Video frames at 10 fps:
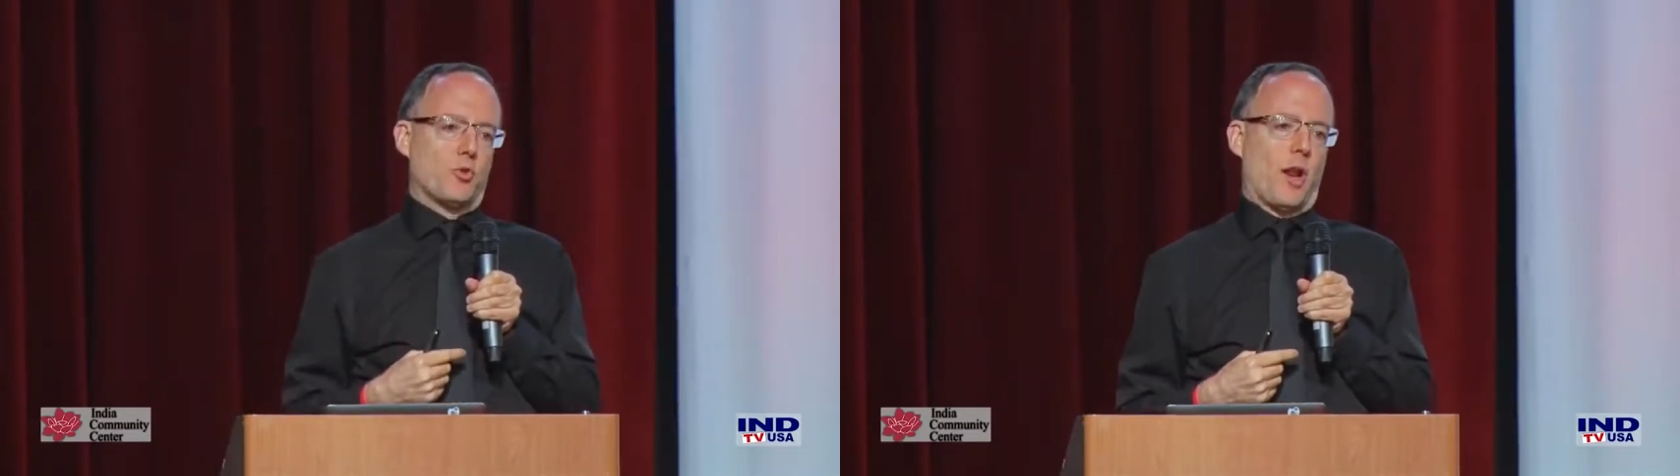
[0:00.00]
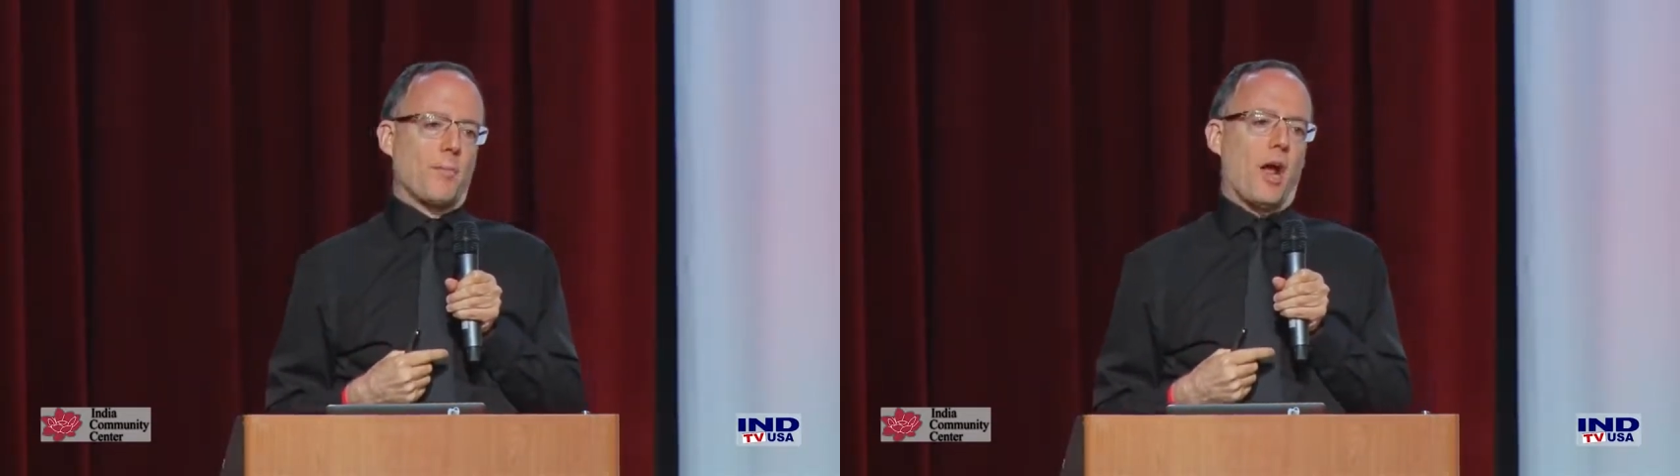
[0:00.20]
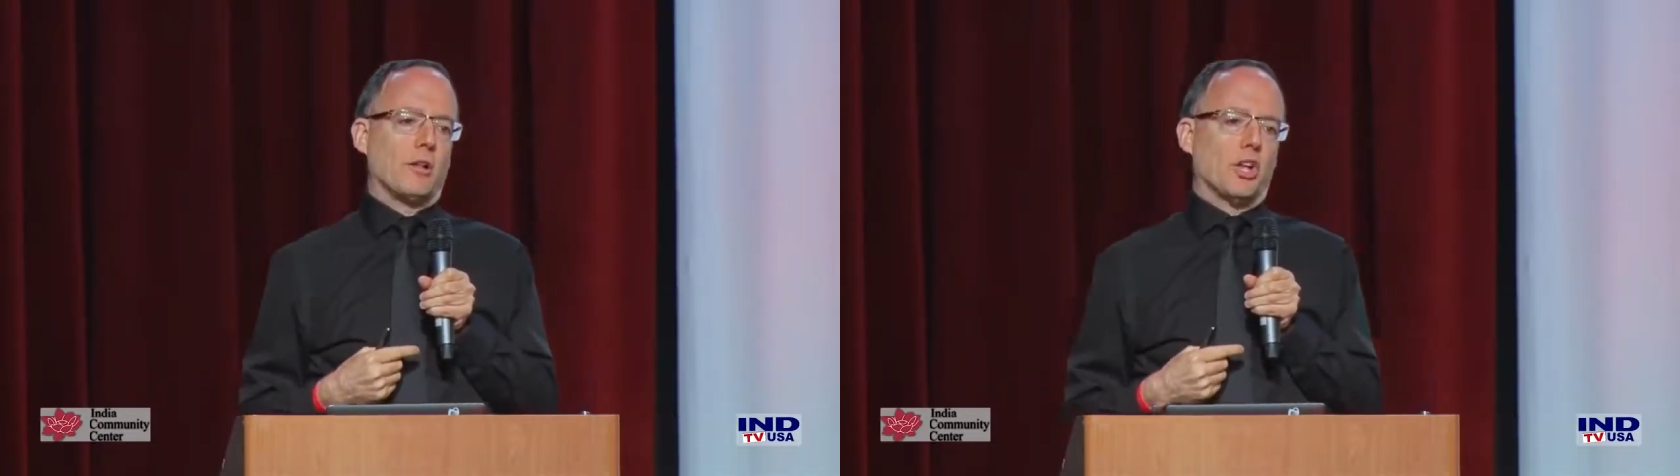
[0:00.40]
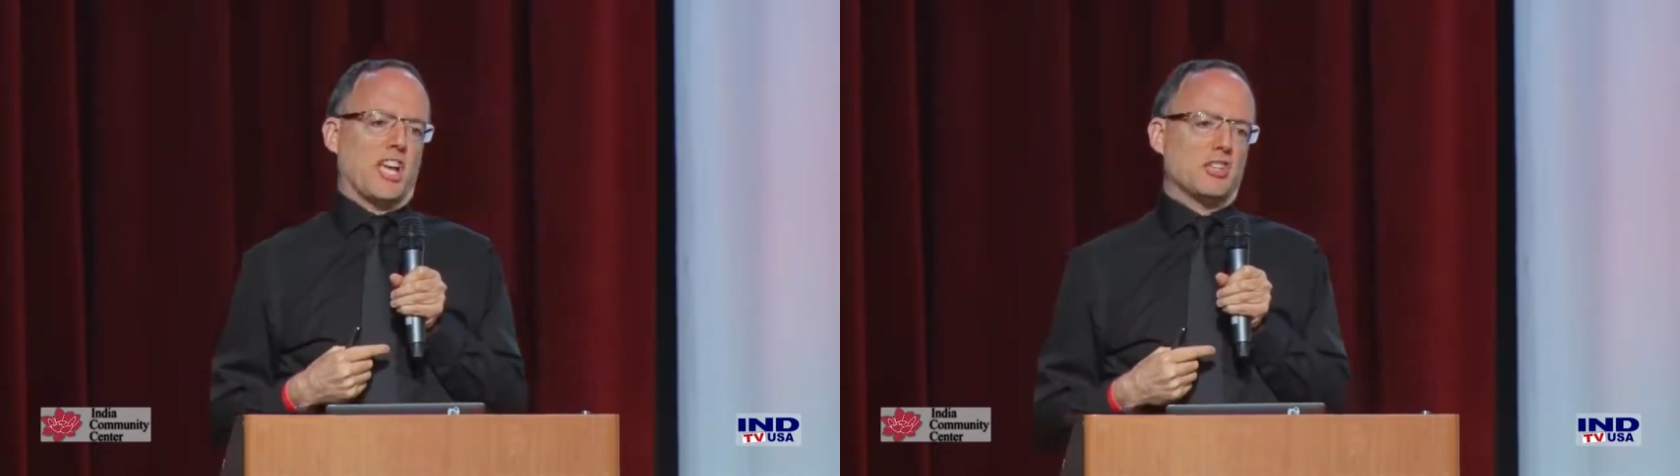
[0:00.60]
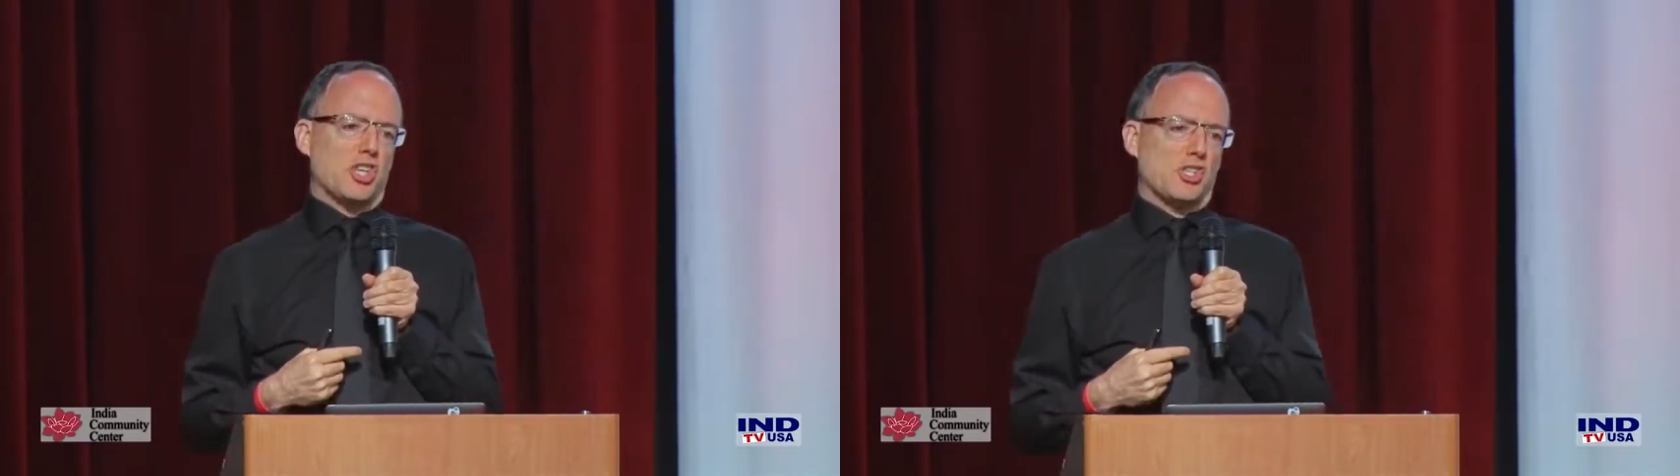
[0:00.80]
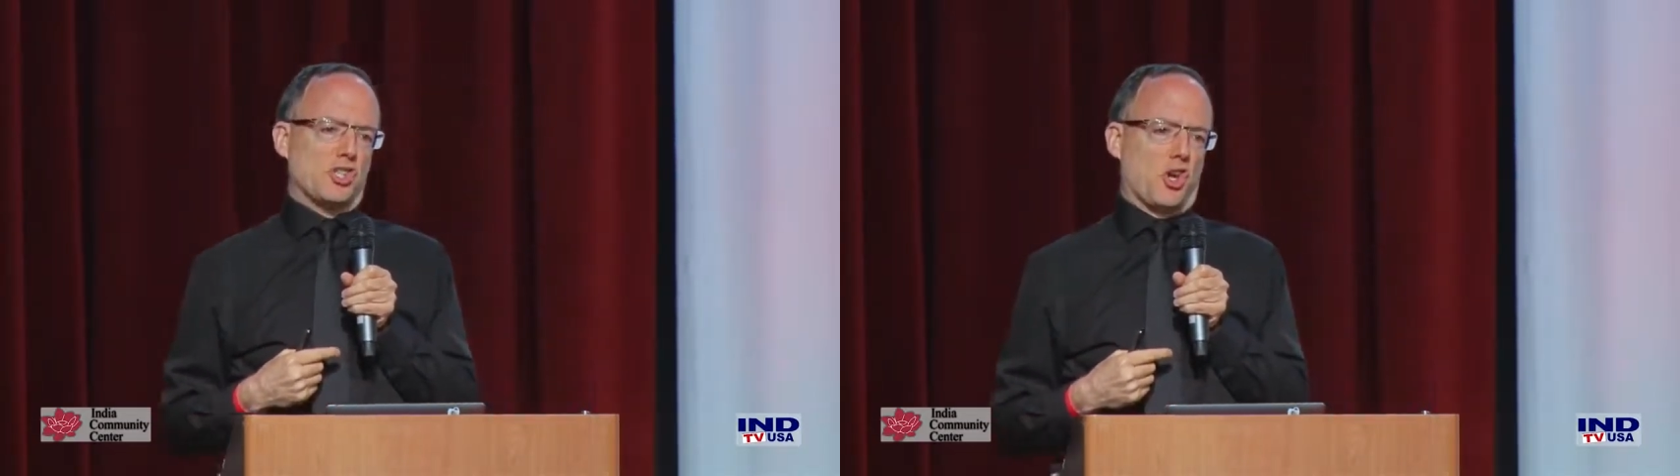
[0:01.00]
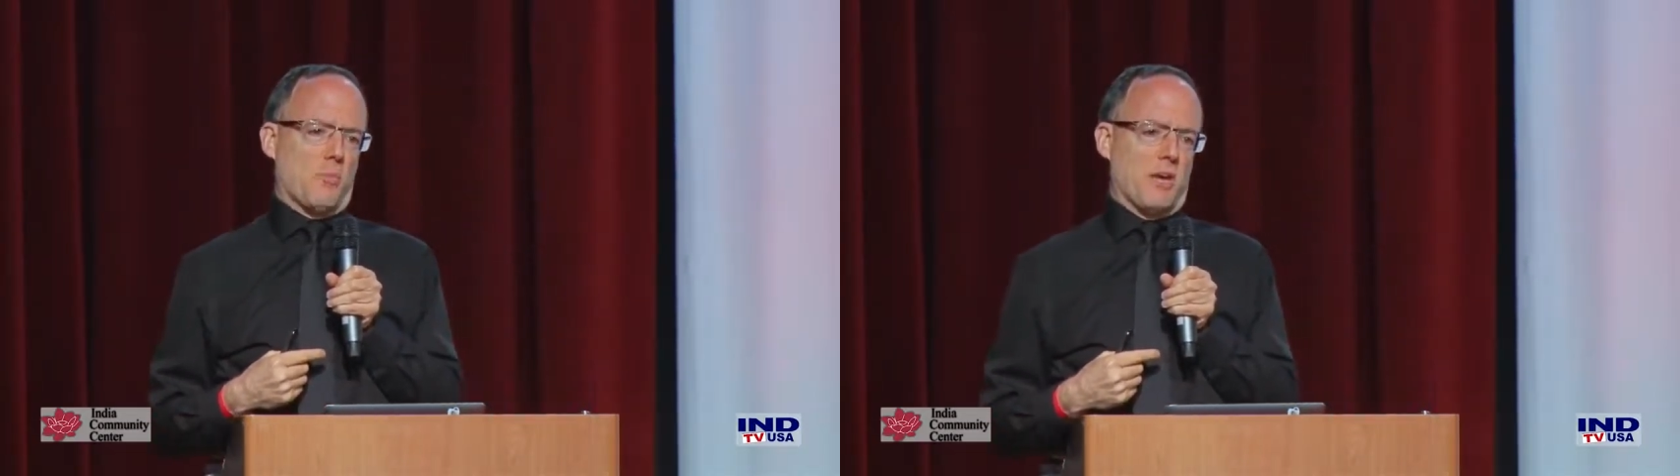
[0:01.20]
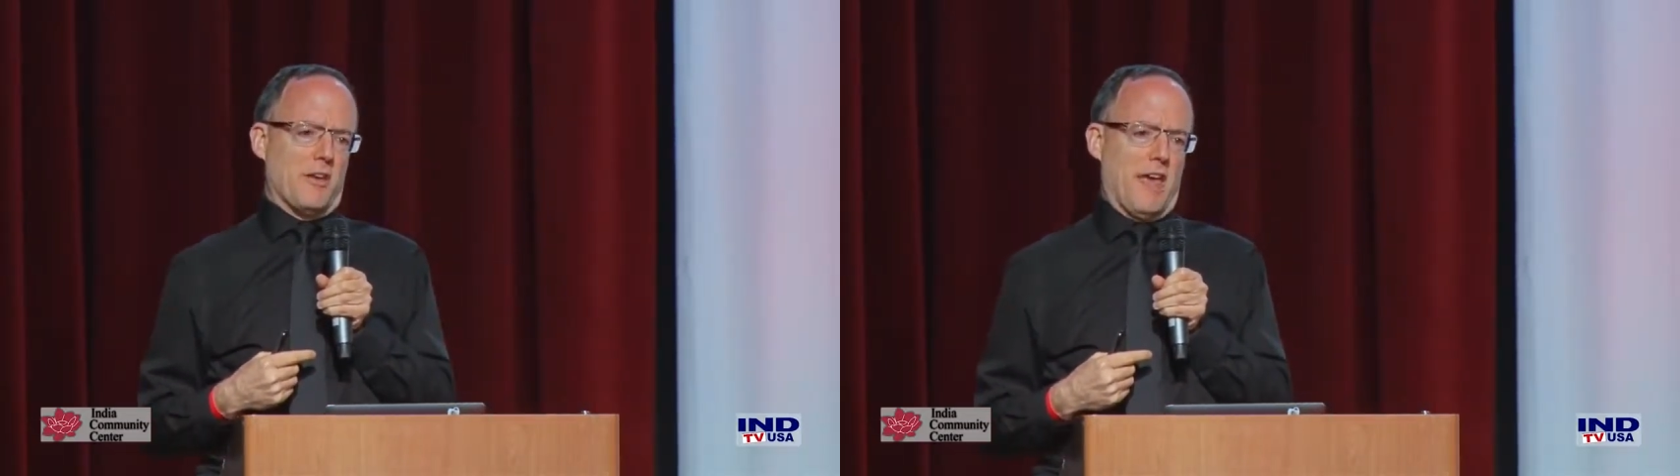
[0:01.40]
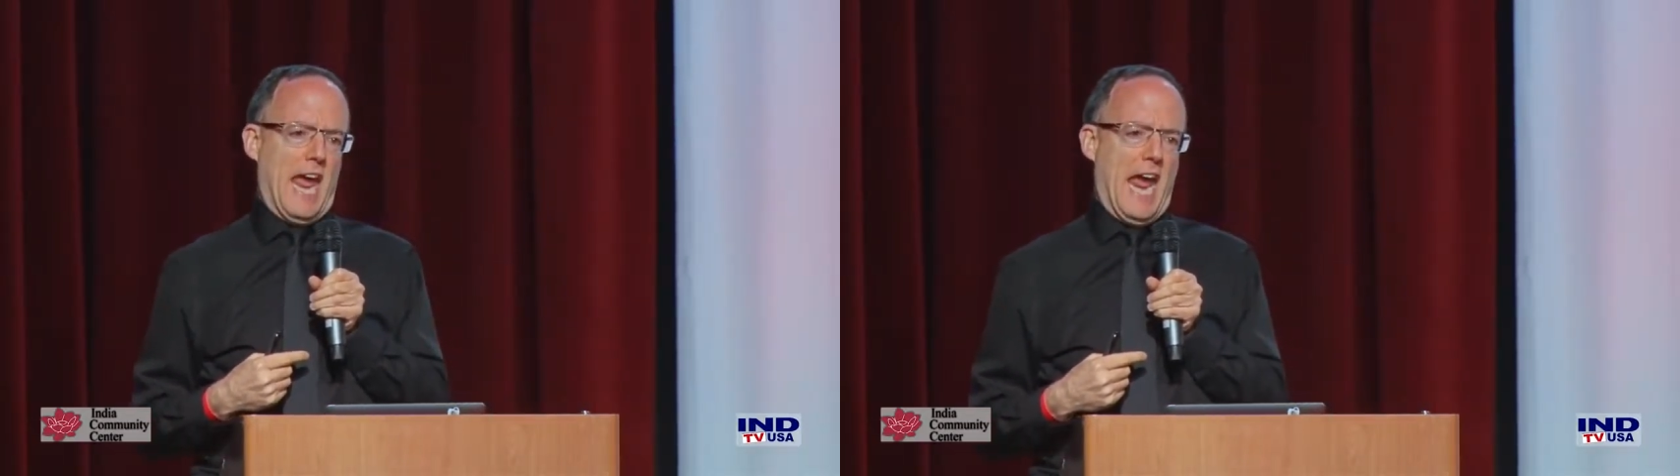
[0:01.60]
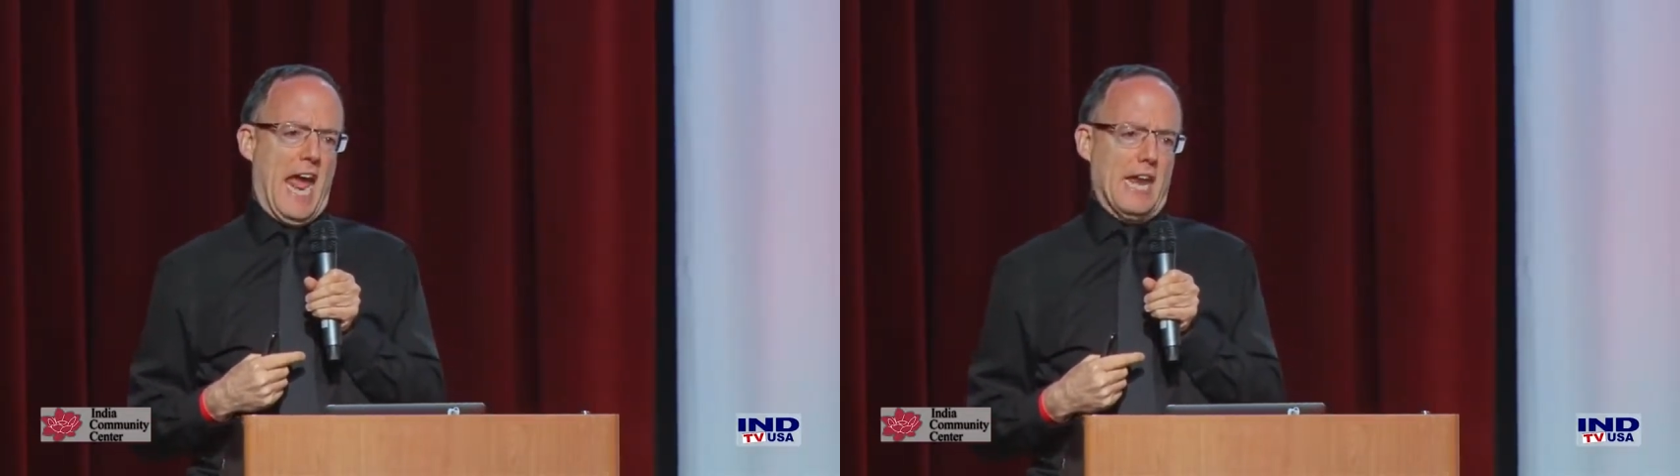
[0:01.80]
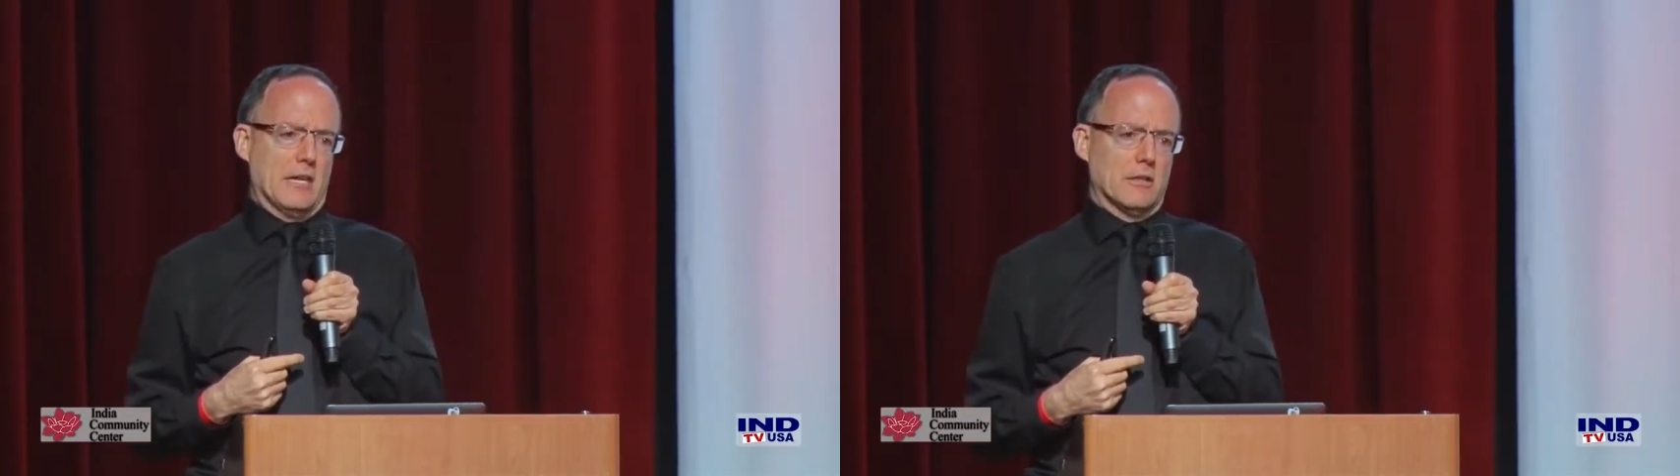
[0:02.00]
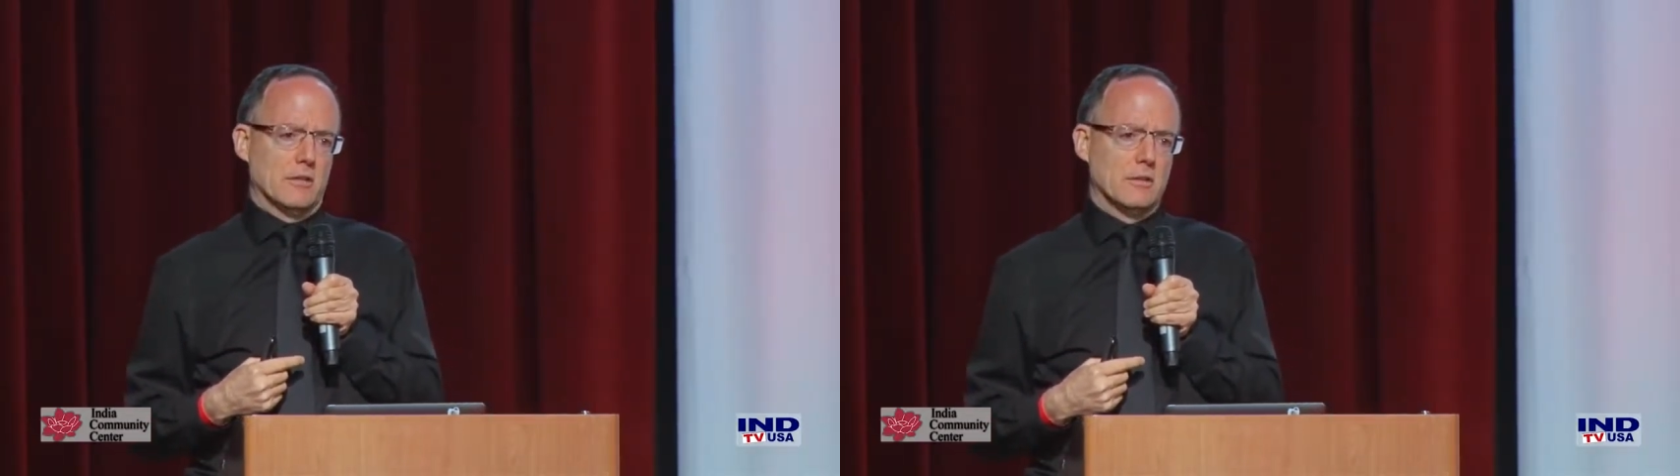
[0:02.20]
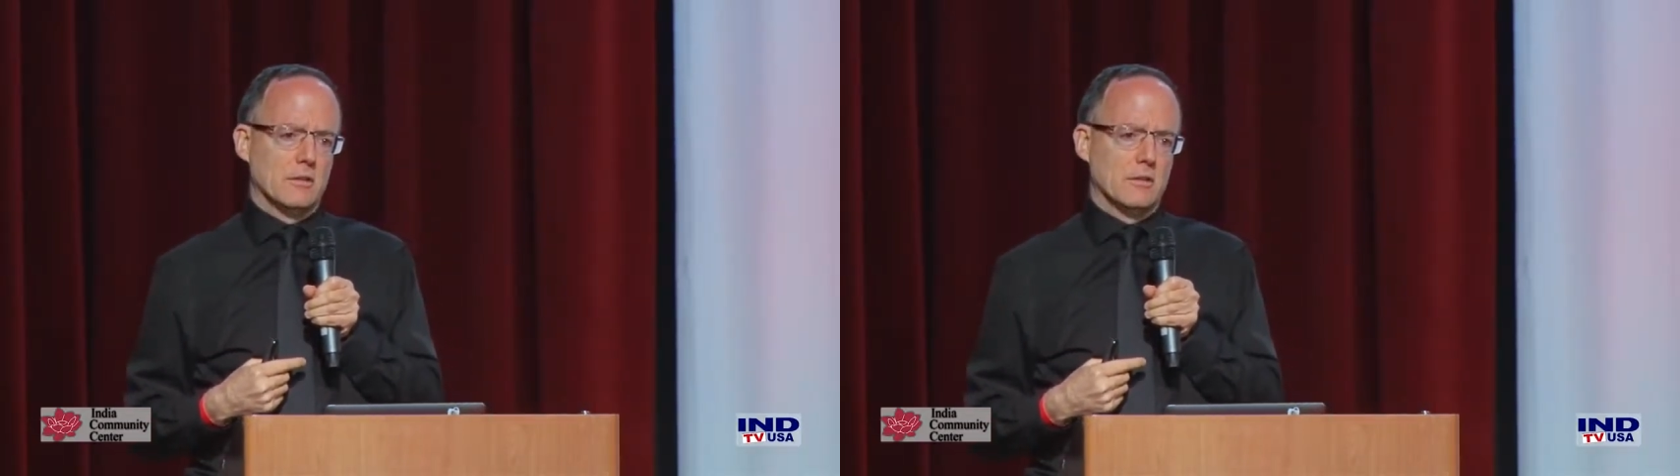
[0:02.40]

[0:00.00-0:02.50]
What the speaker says: When I'm not looking, just shoot me in the head.